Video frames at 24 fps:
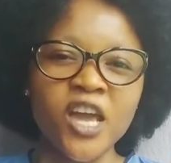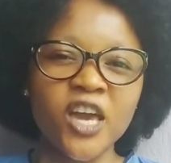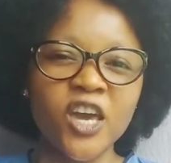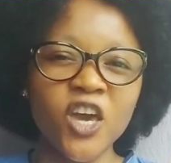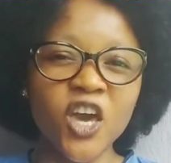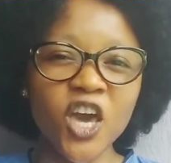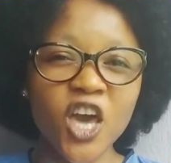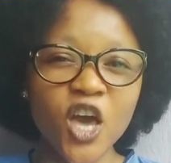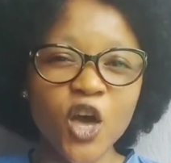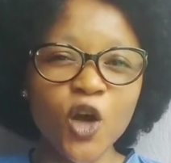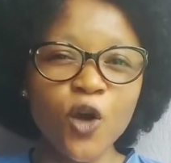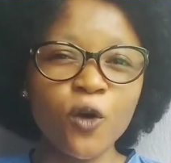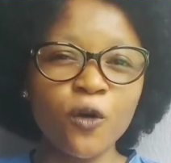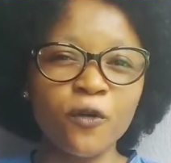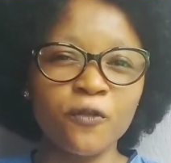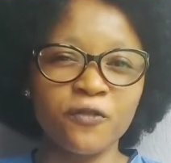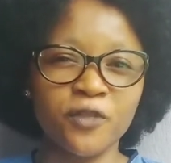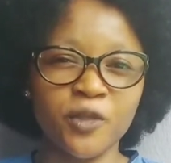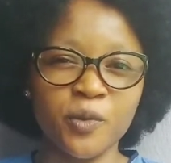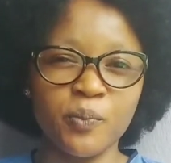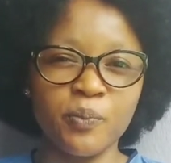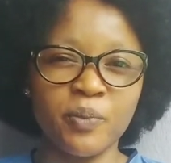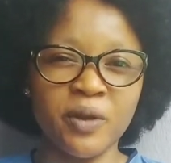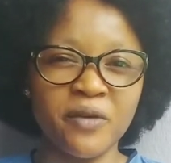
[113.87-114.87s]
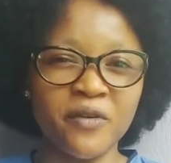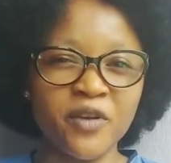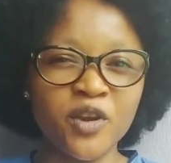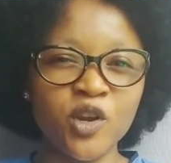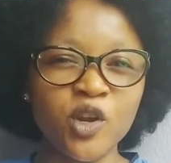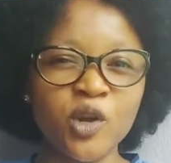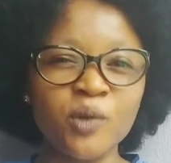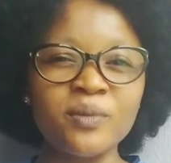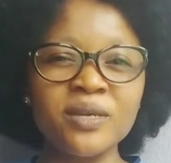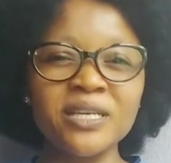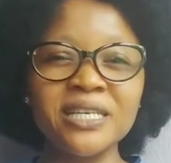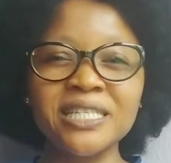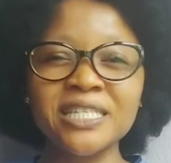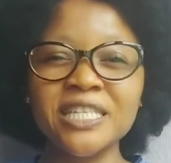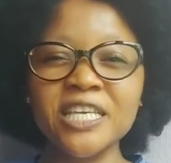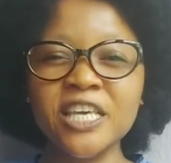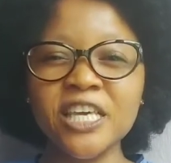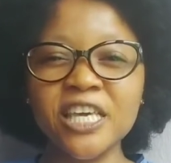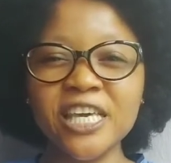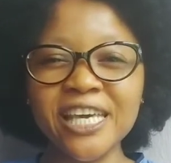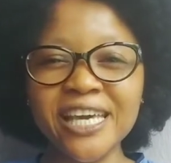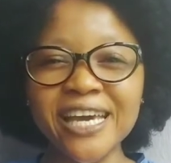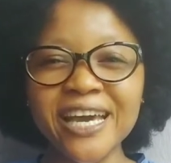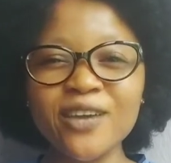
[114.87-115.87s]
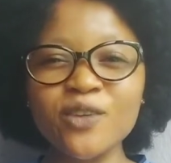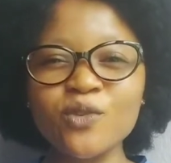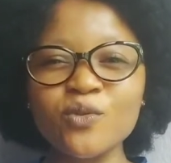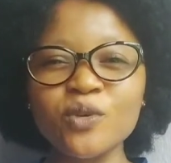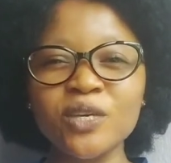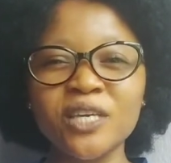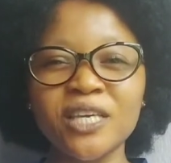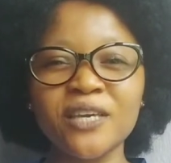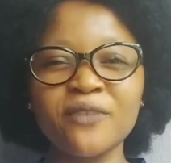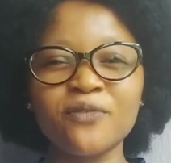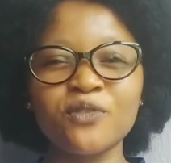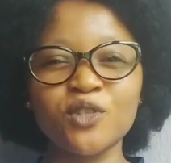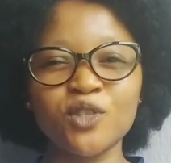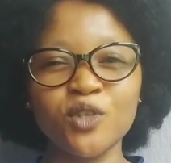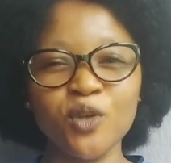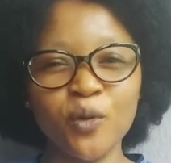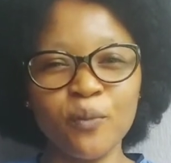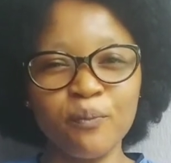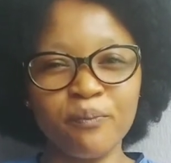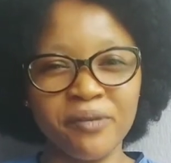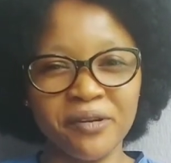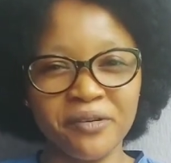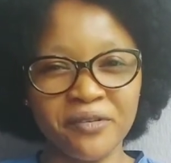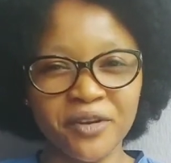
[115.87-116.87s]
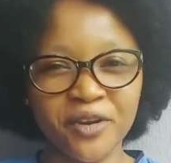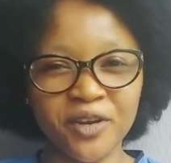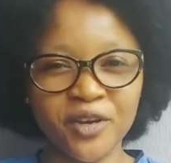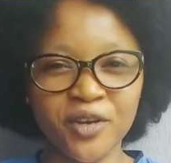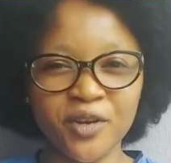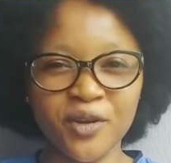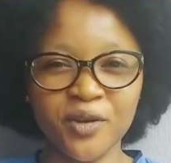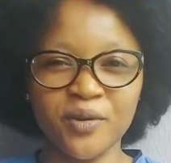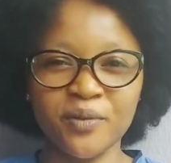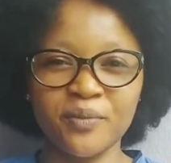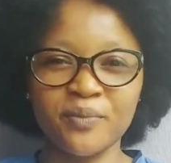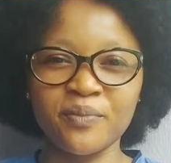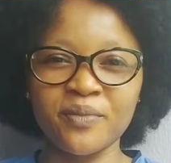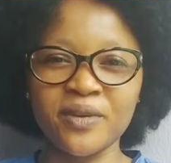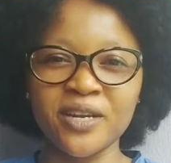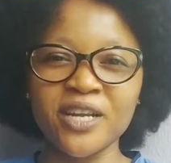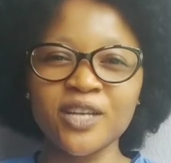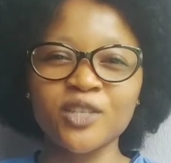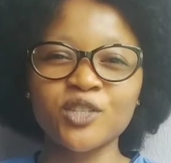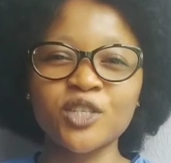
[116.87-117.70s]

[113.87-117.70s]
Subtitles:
Care of the perineum is the care you give to your perineum